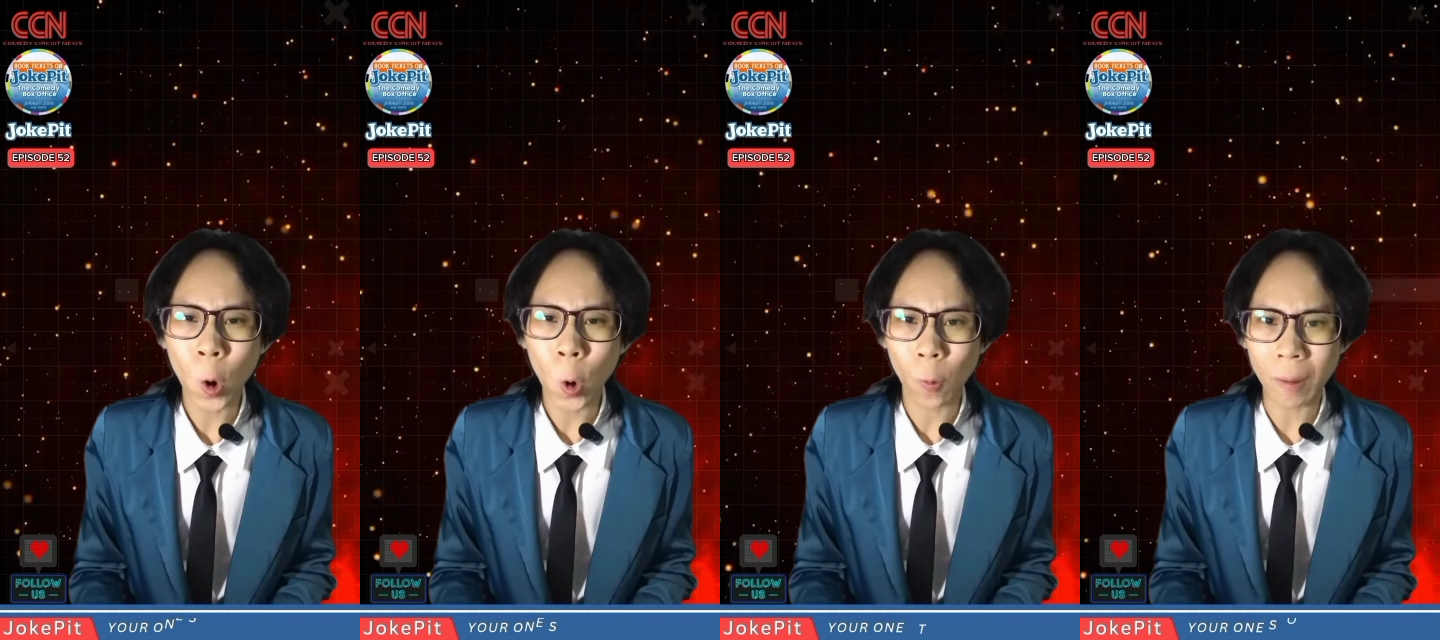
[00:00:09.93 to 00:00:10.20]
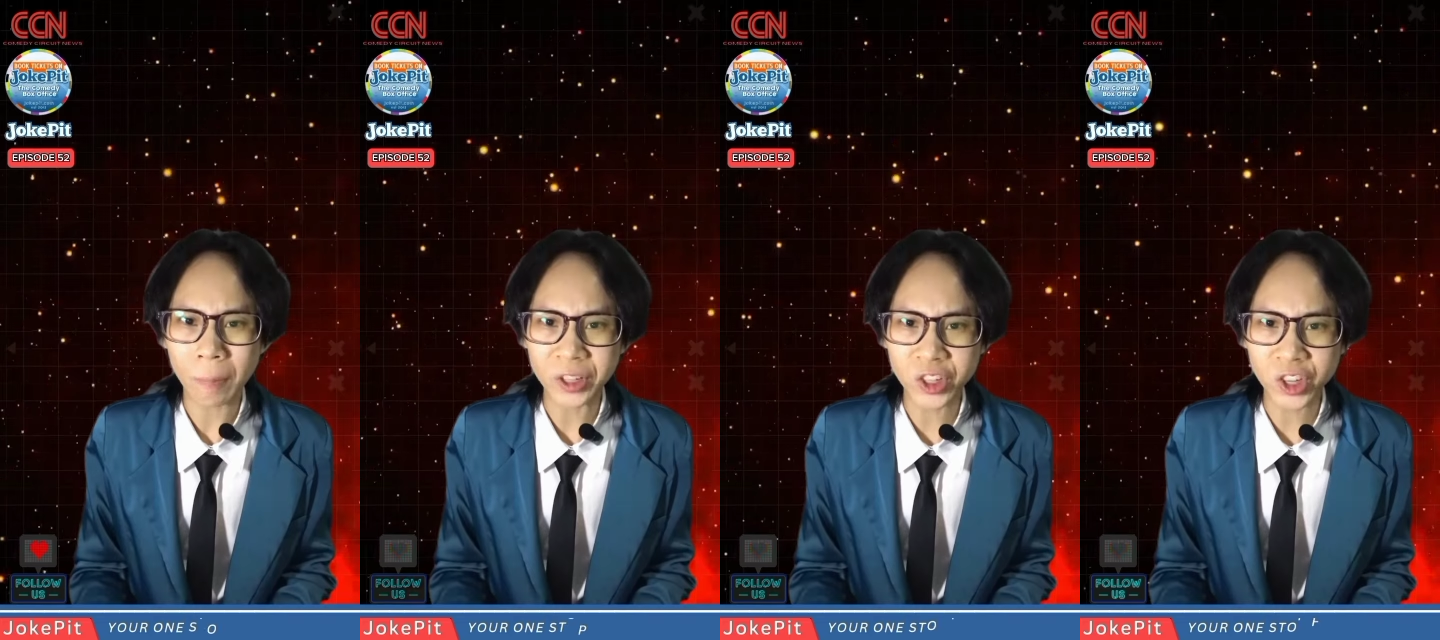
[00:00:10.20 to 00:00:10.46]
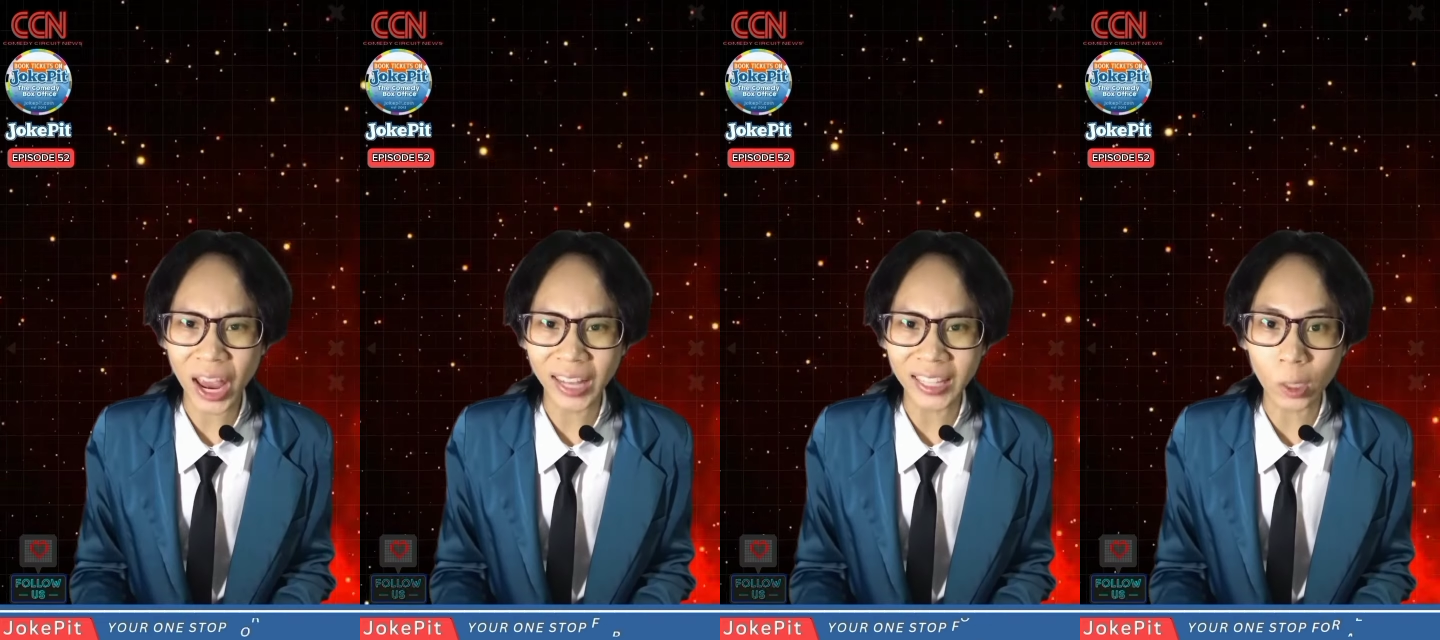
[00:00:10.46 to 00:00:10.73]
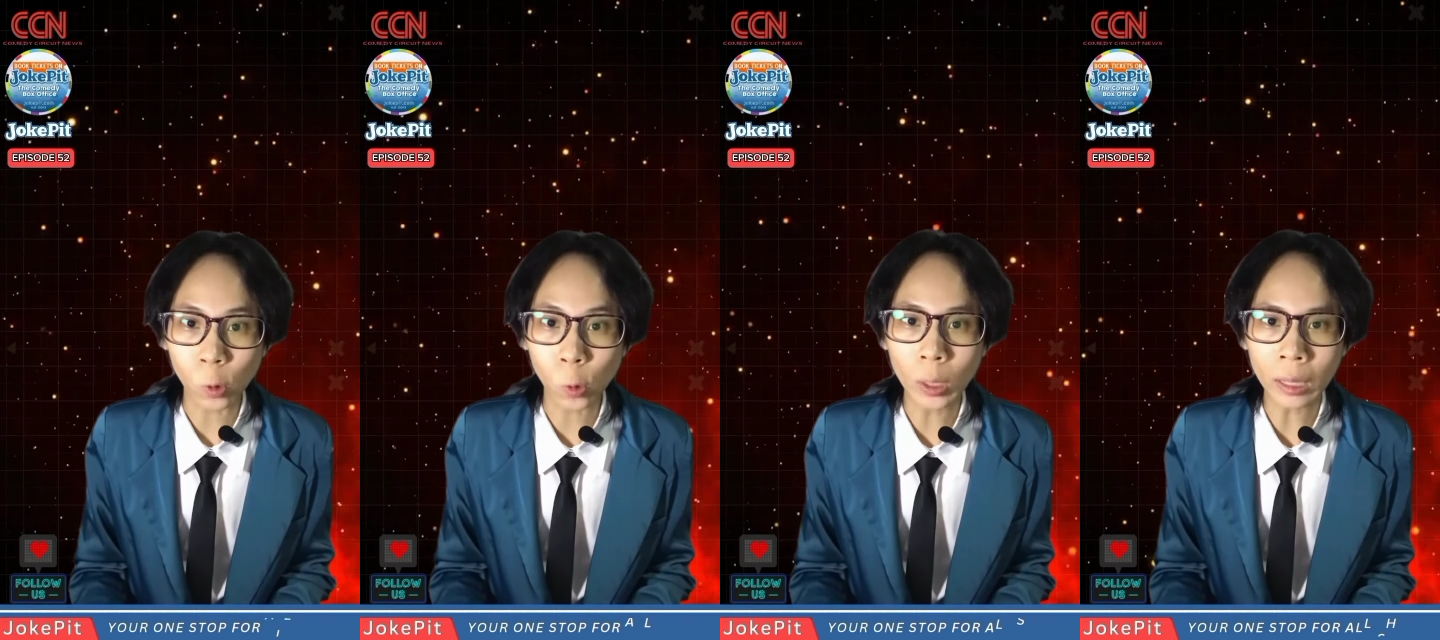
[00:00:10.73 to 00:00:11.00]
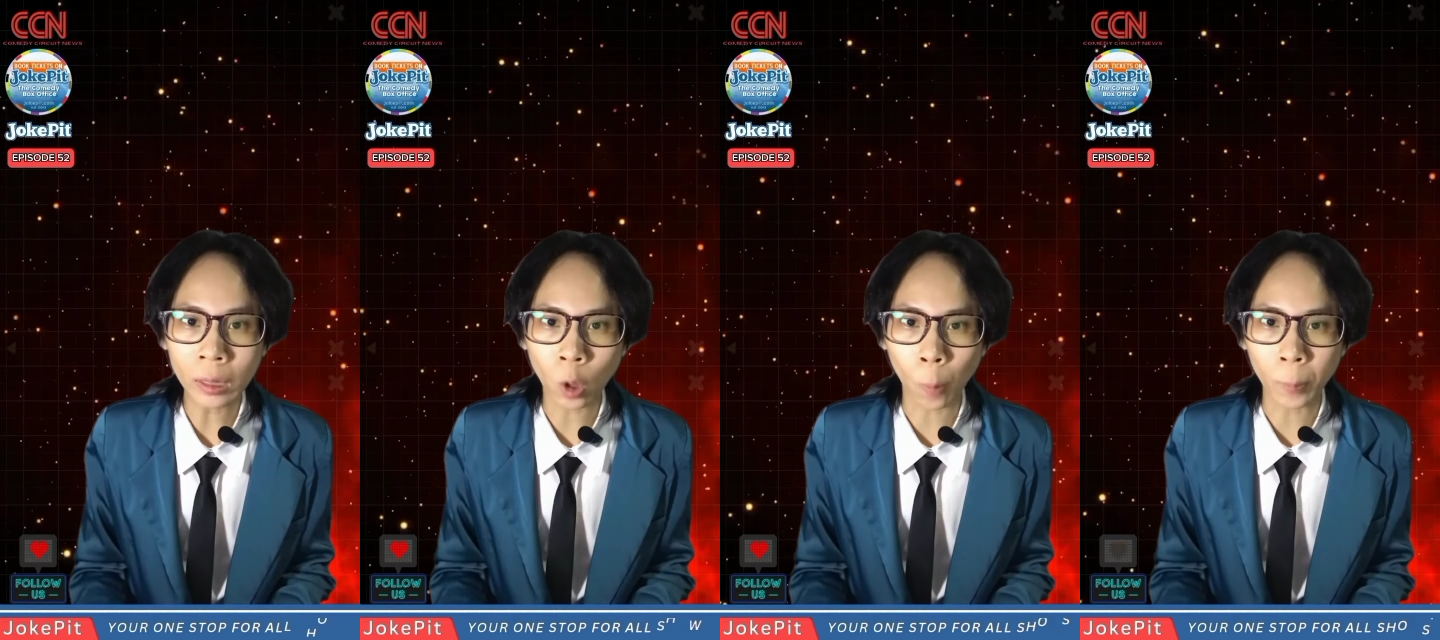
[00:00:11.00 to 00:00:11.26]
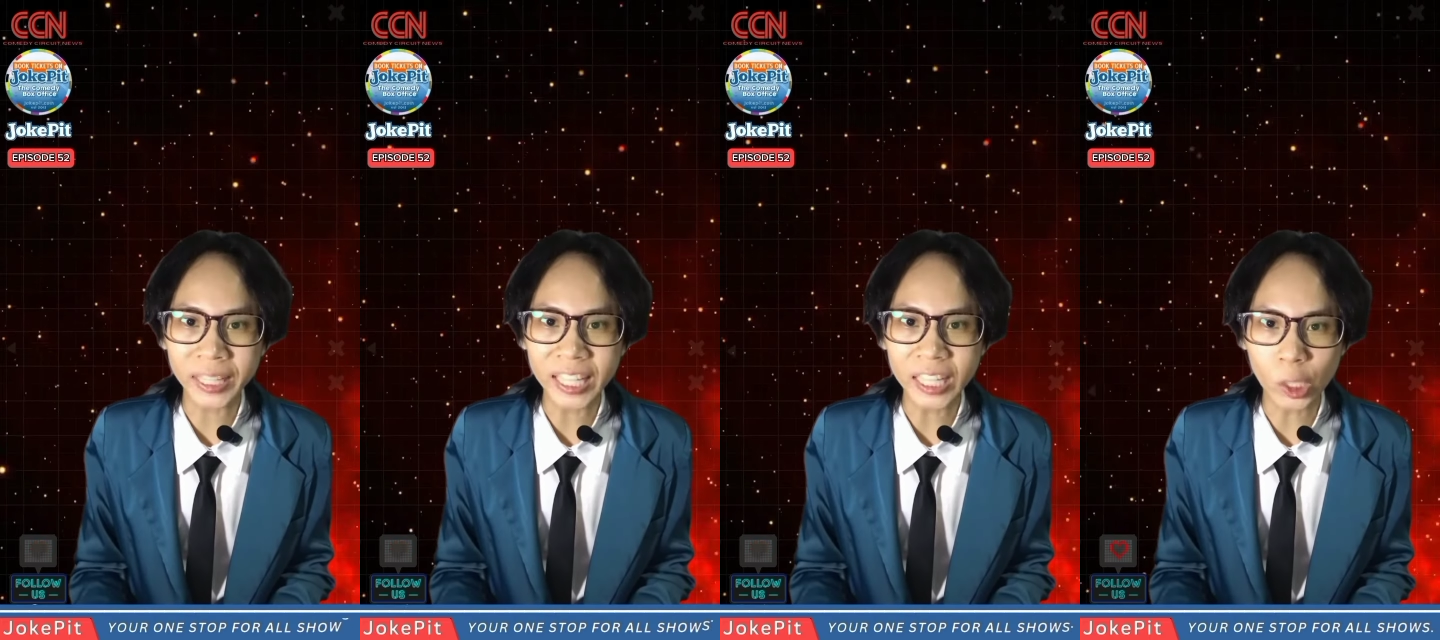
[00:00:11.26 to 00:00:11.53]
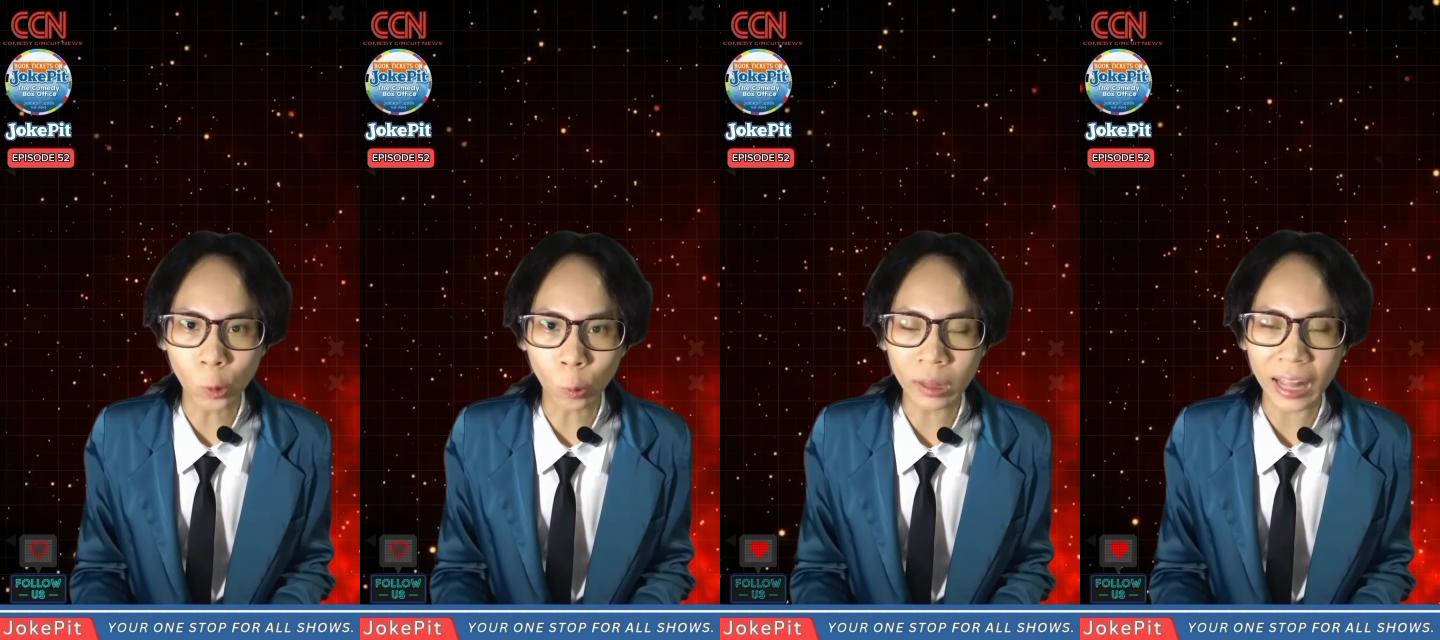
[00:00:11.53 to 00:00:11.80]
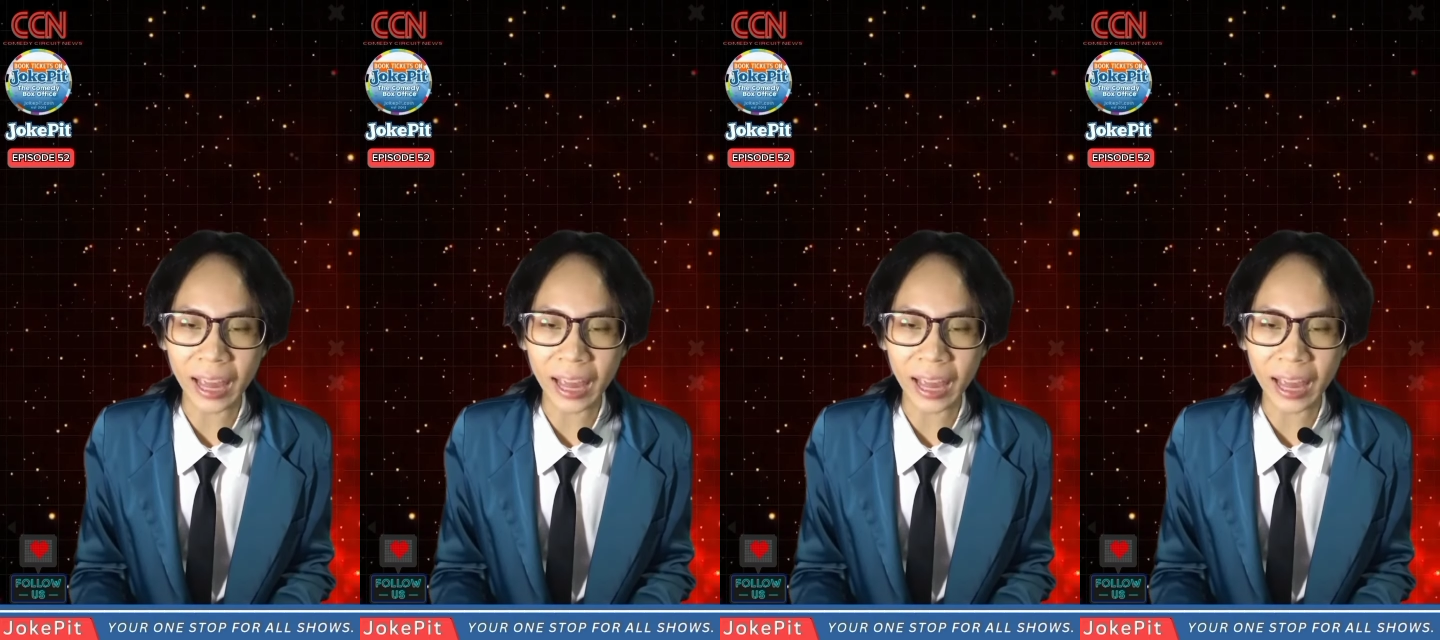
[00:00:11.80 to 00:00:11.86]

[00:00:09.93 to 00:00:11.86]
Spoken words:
where we share the coolest comedy news